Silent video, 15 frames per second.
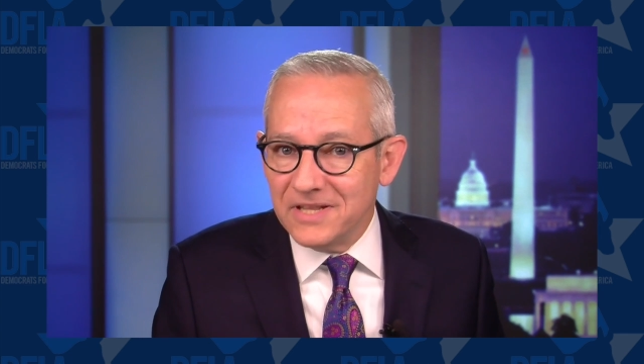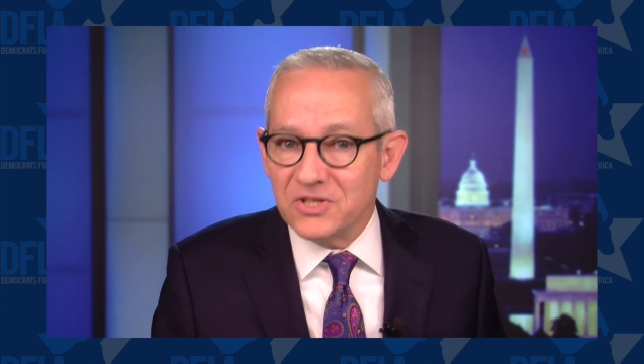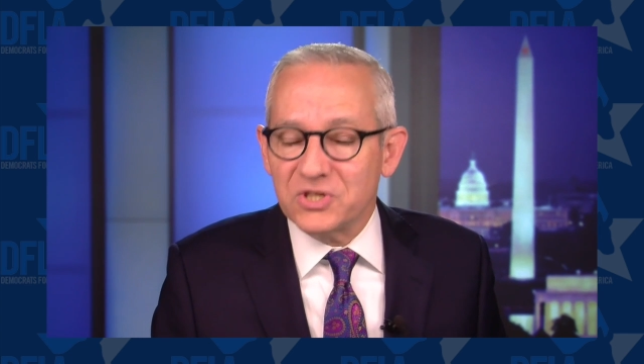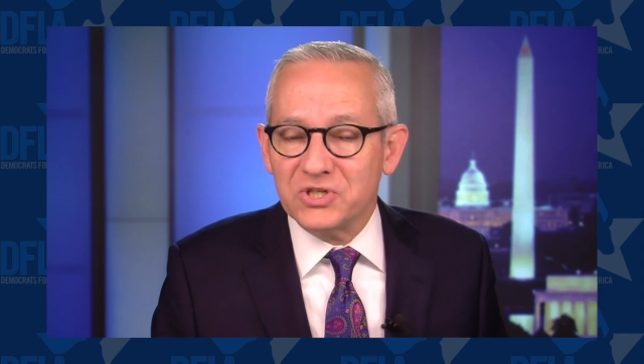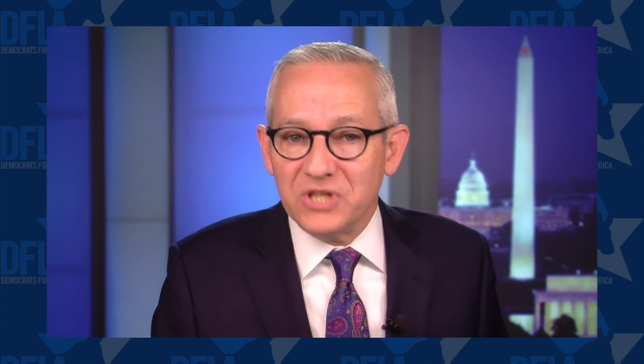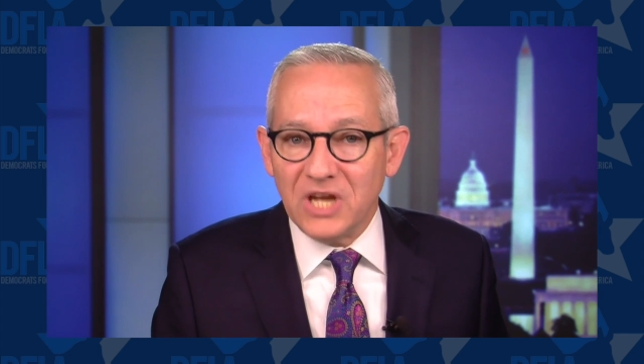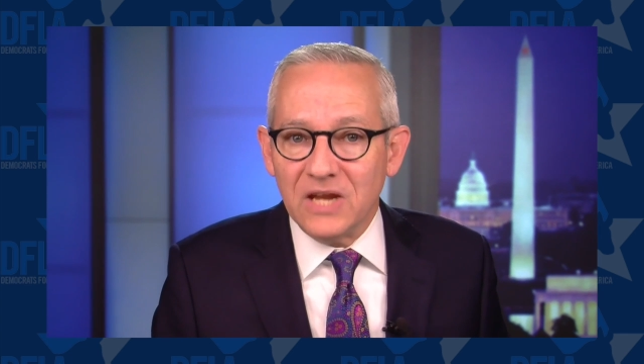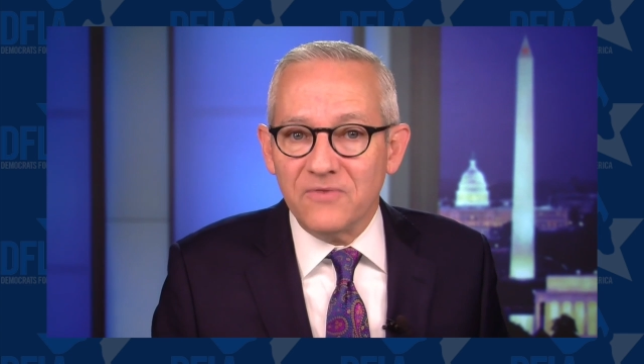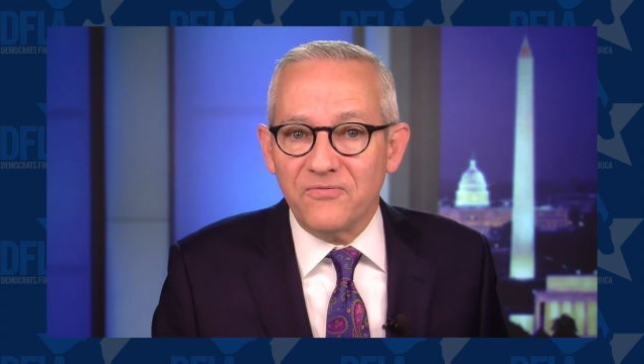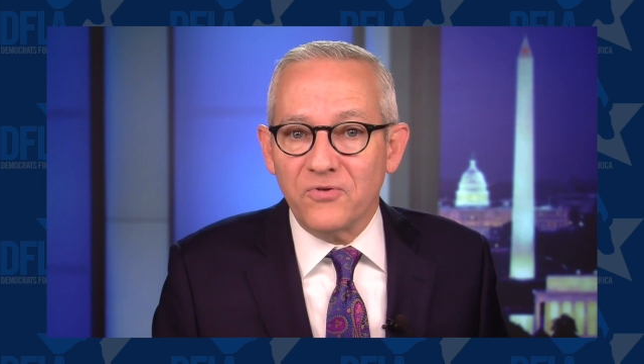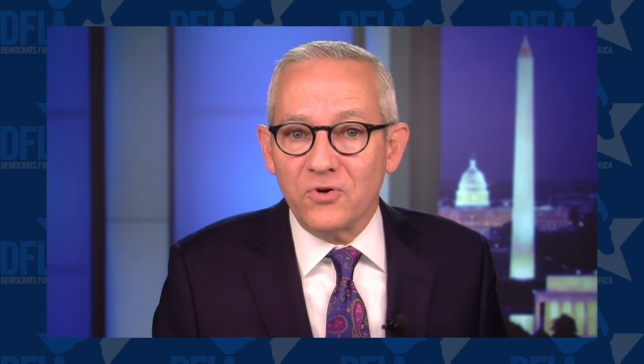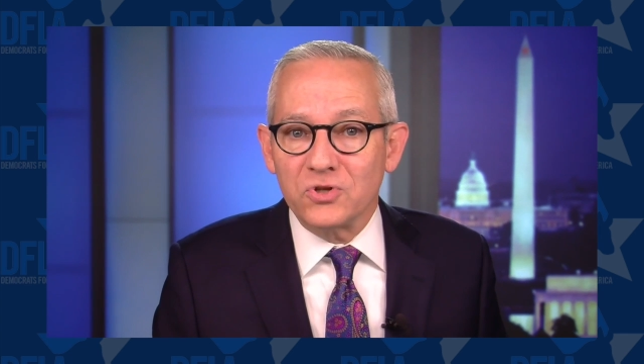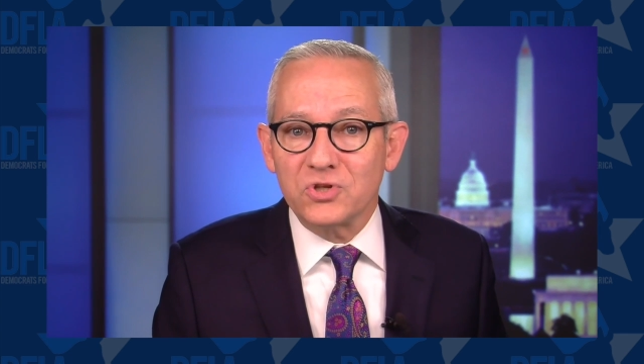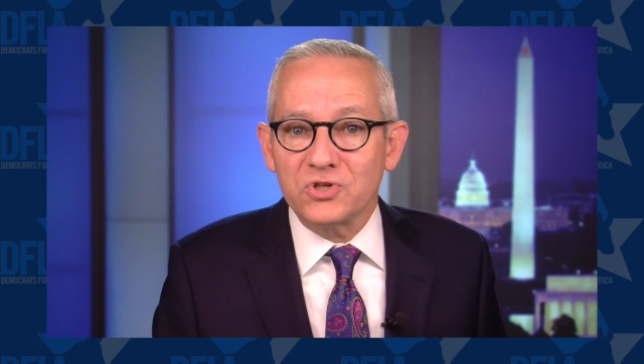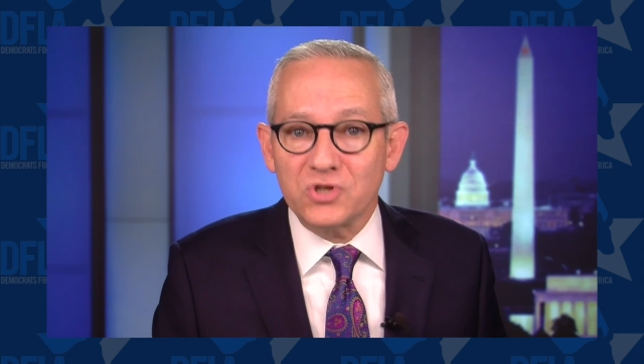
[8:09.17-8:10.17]
in the
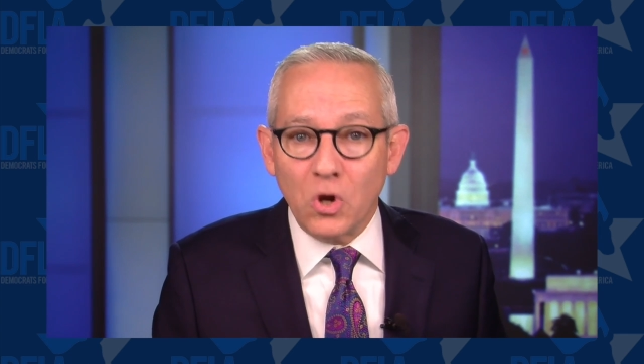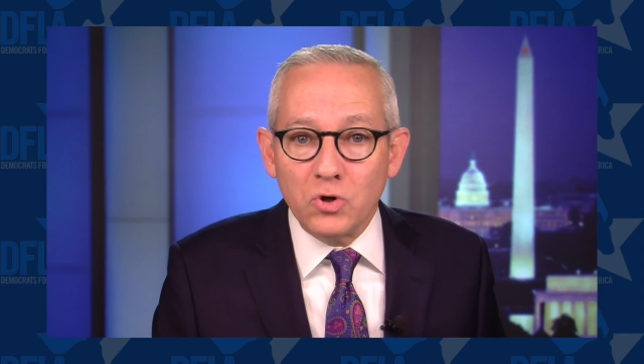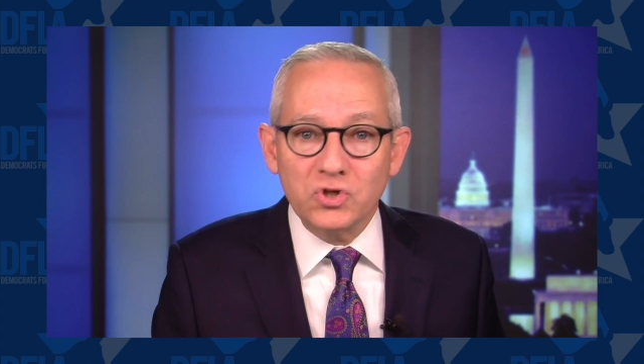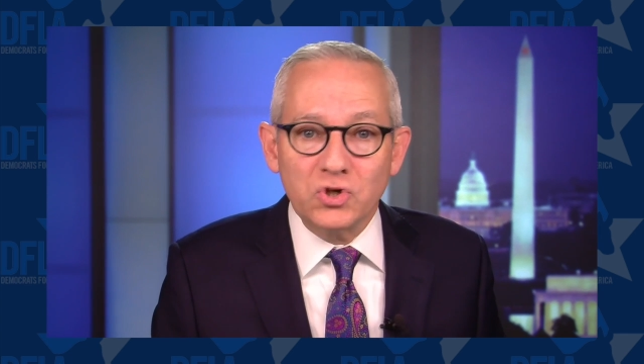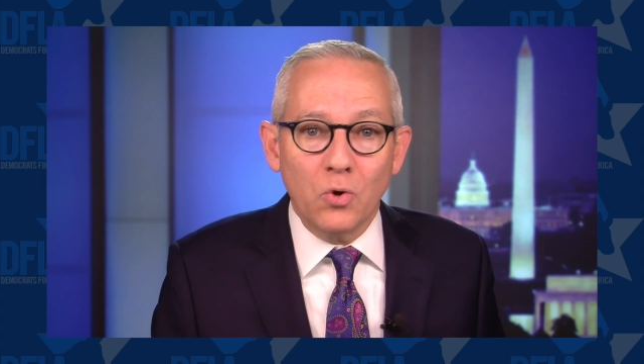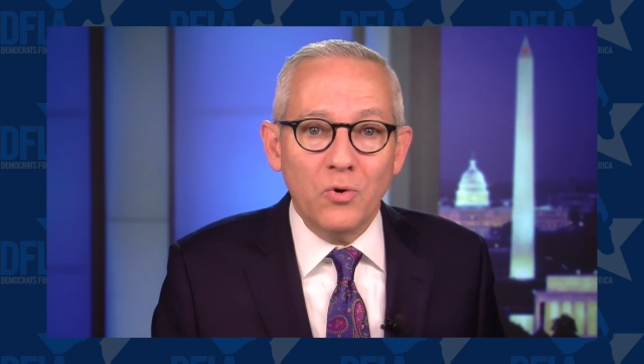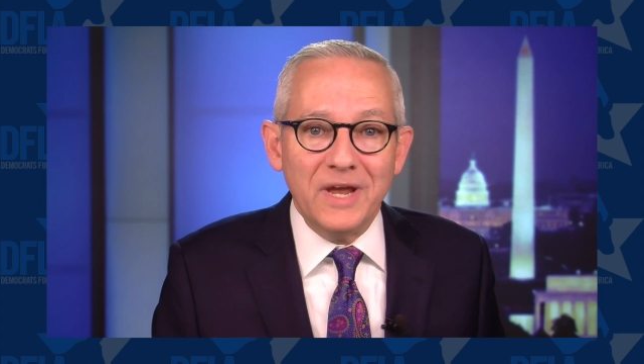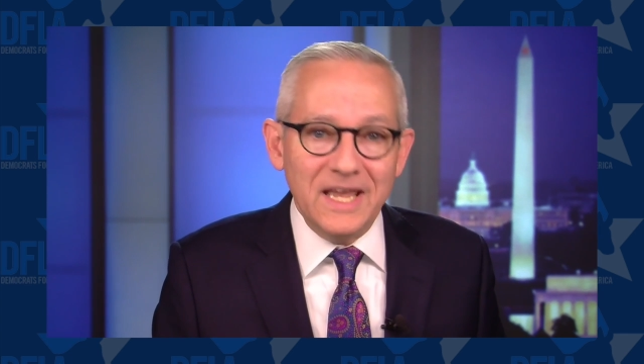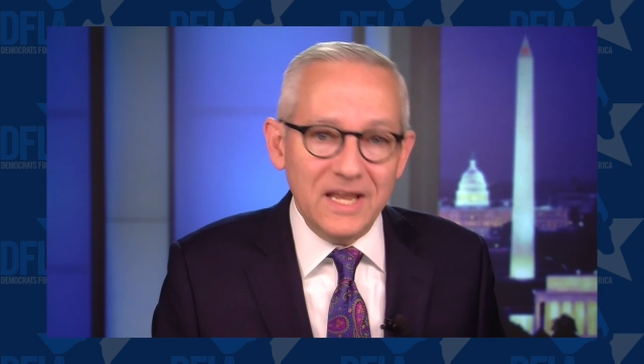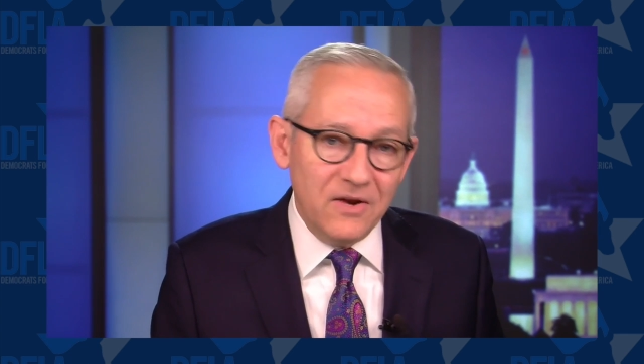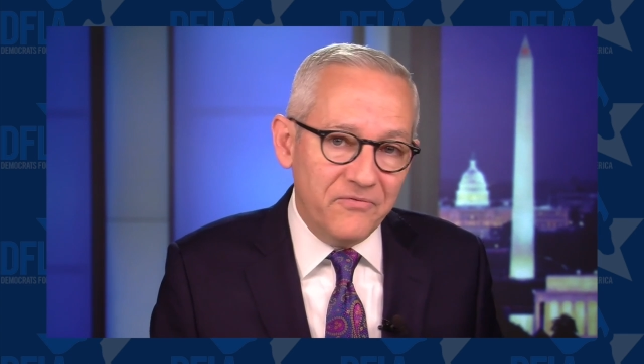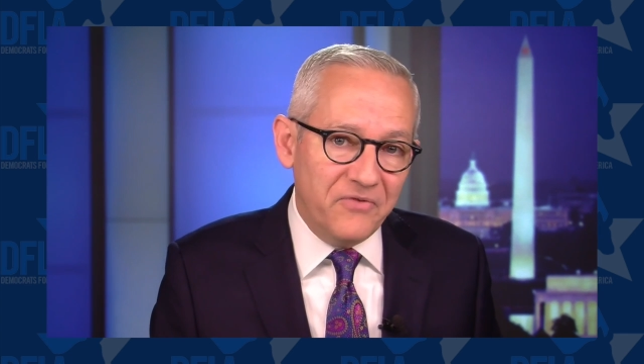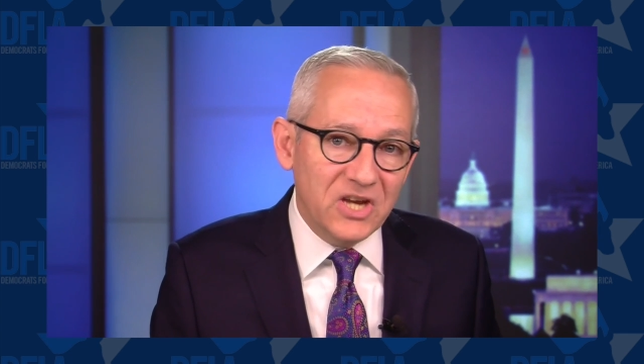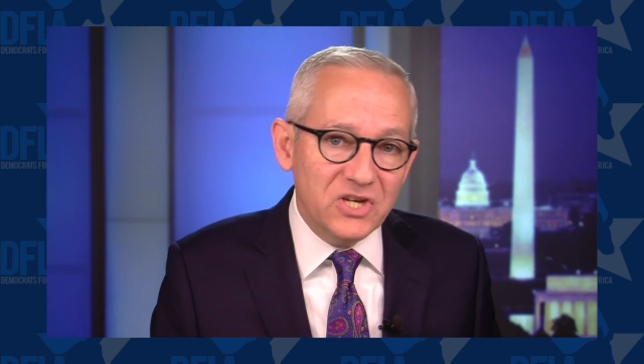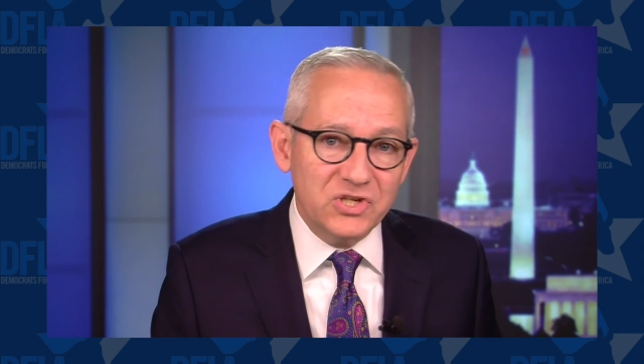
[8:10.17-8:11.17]
Stanford Social
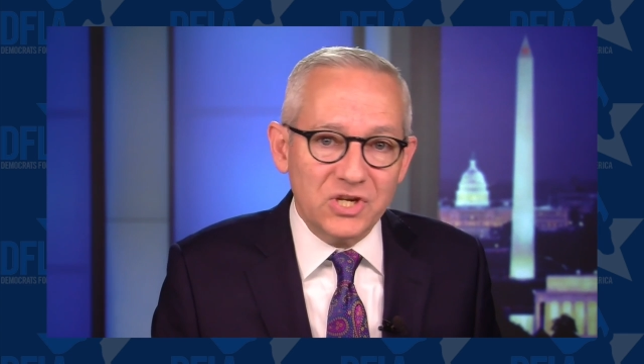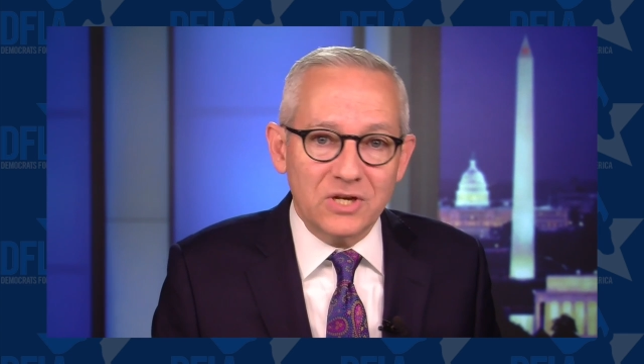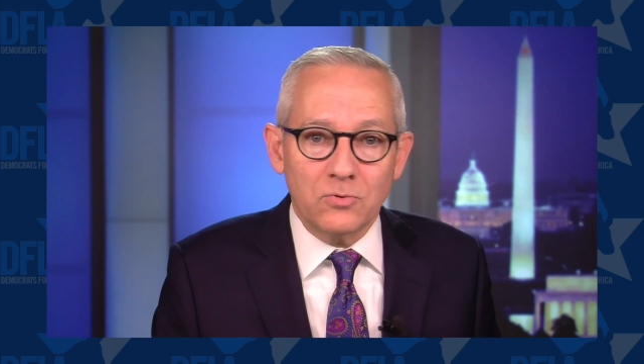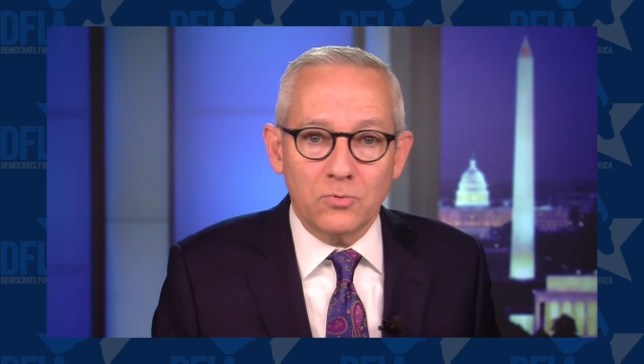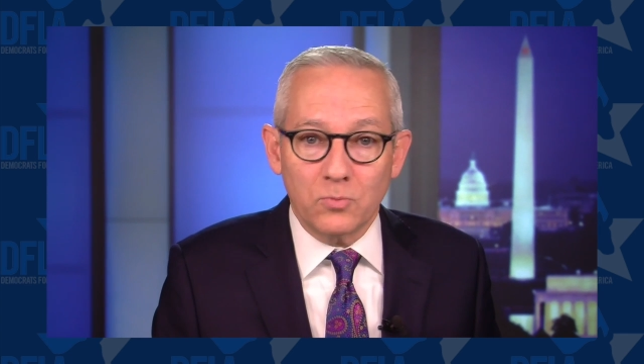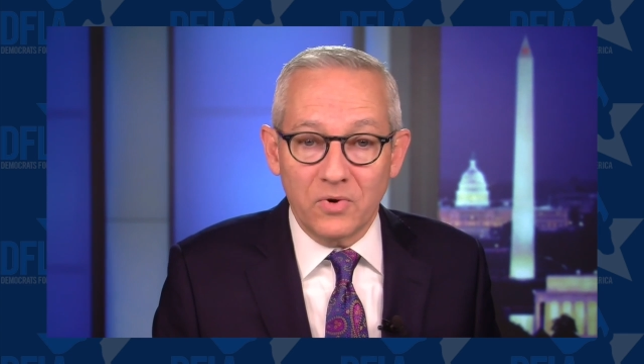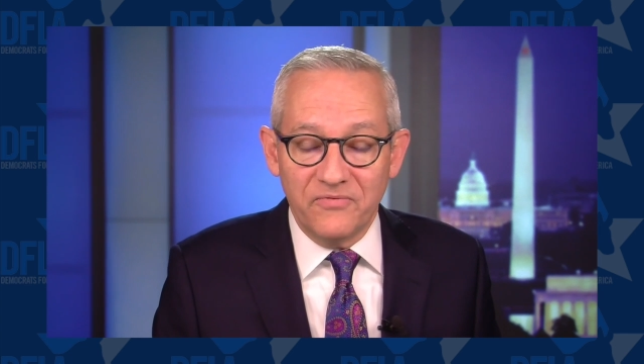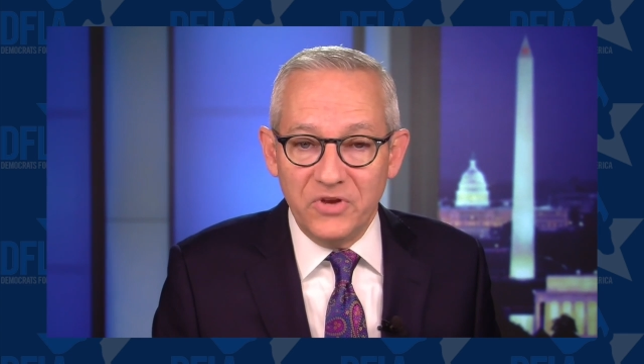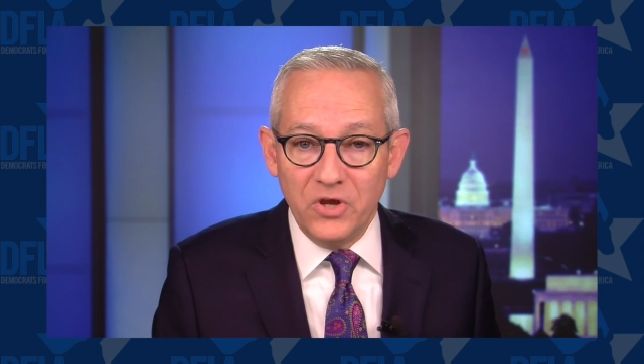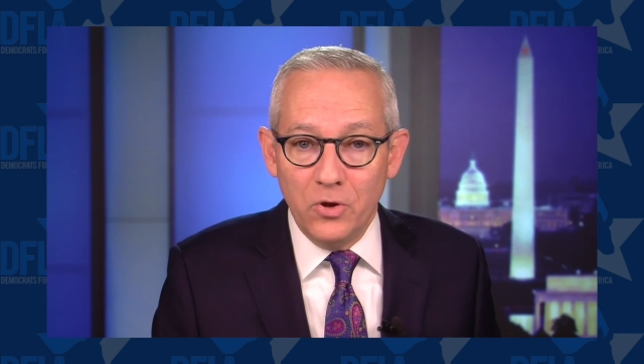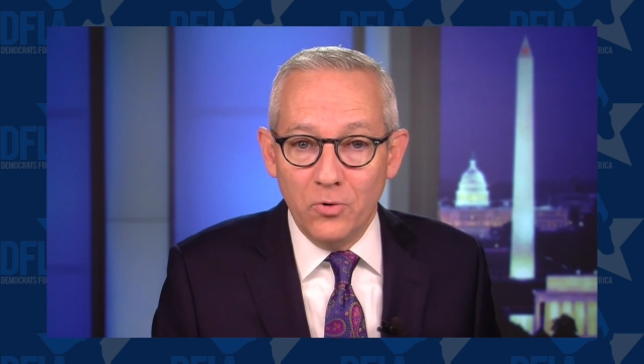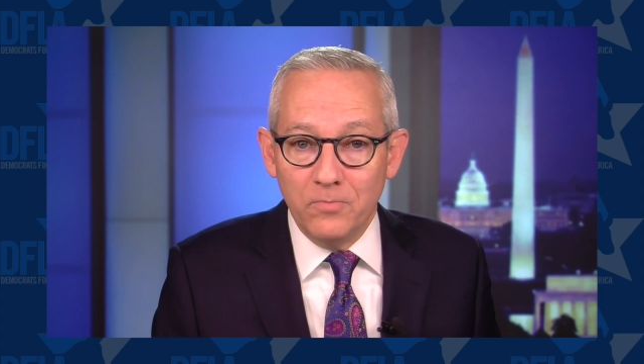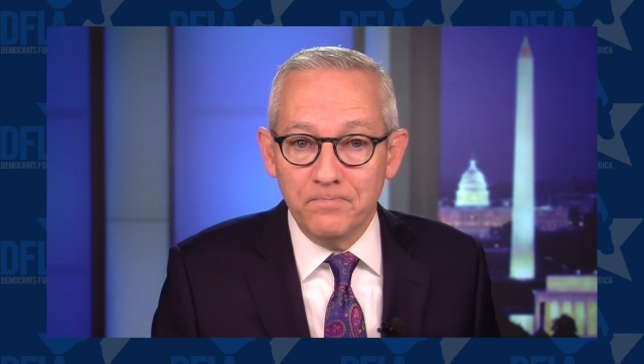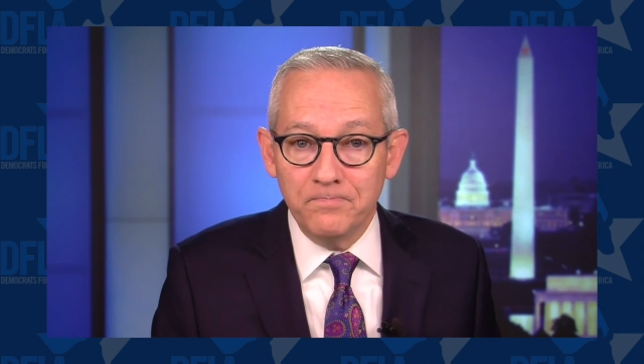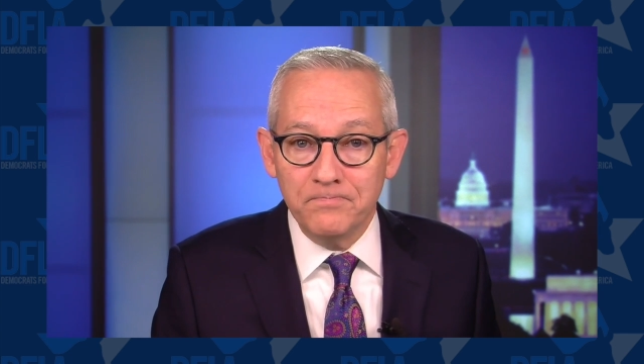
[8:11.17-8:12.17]
Innovation
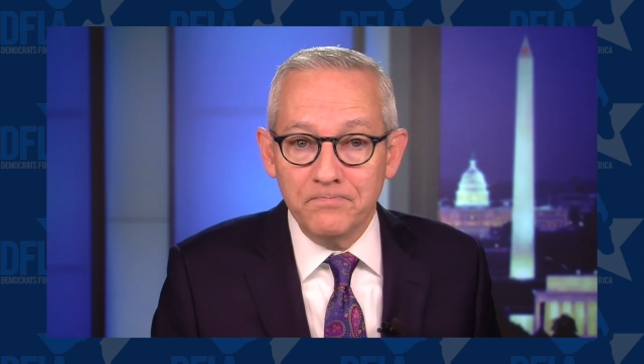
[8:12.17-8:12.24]
Review.